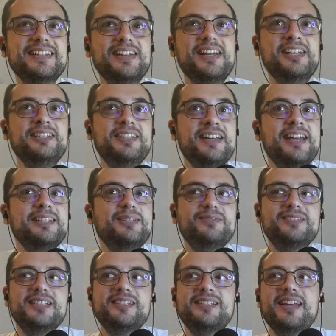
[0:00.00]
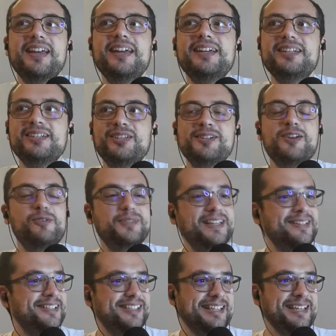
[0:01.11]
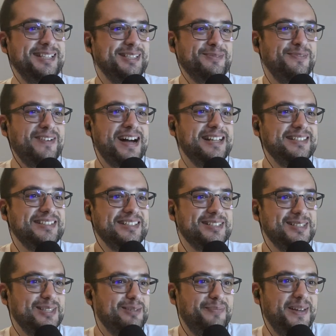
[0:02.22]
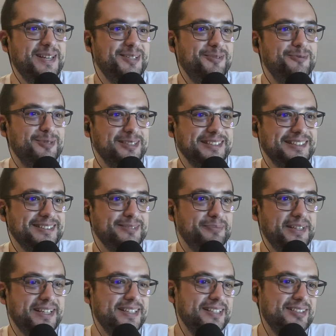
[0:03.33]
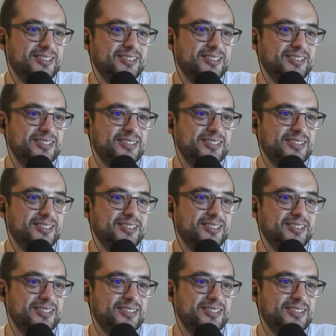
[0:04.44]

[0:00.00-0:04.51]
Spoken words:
in the end of the day, the instinctive answers are the best ones, because